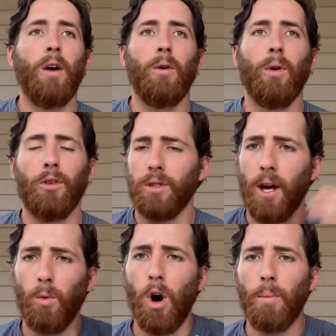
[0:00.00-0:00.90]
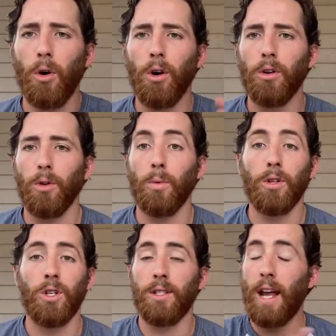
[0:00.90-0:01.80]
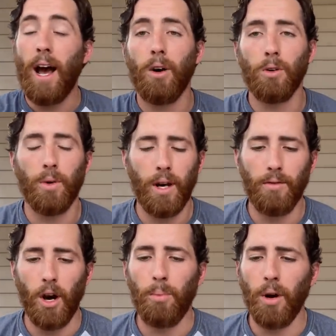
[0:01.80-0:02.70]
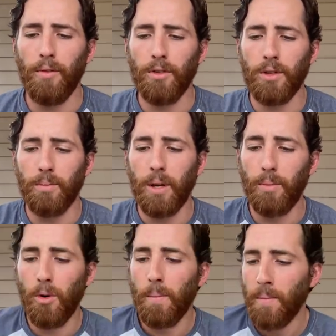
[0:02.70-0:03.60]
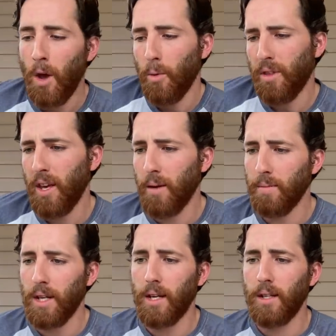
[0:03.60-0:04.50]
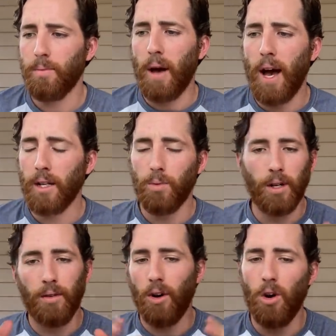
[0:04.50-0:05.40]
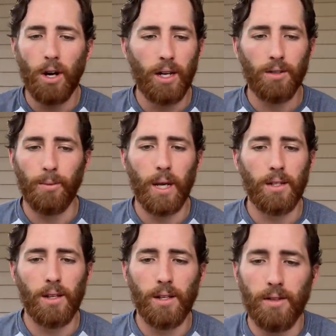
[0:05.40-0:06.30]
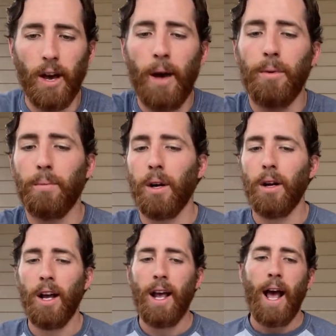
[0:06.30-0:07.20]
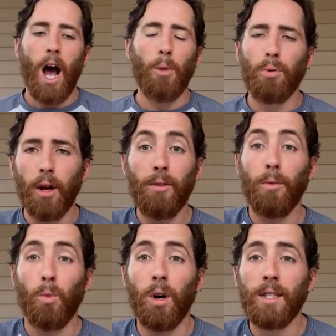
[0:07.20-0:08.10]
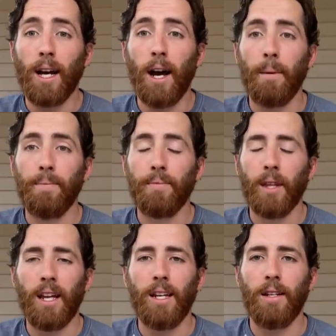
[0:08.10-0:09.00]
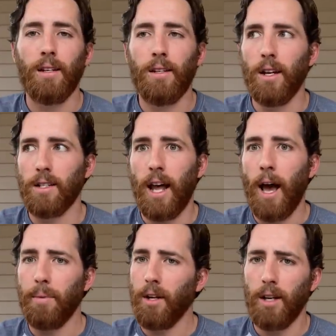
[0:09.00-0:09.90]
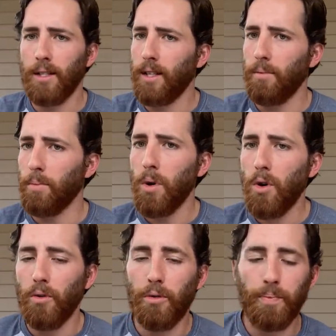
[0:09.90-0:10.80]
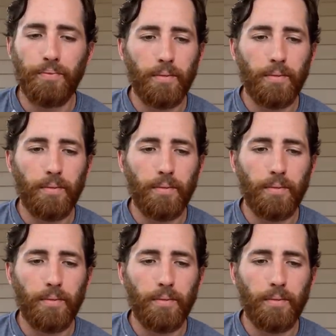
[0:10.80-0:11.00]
whether it's at Walmart or we're just out or whatever, I'll pray for some people with hip, knees, backs, whatever, all kinds of amazing things have happened. But I'll pray one time and it doesn't happen. It doesn't seem to move.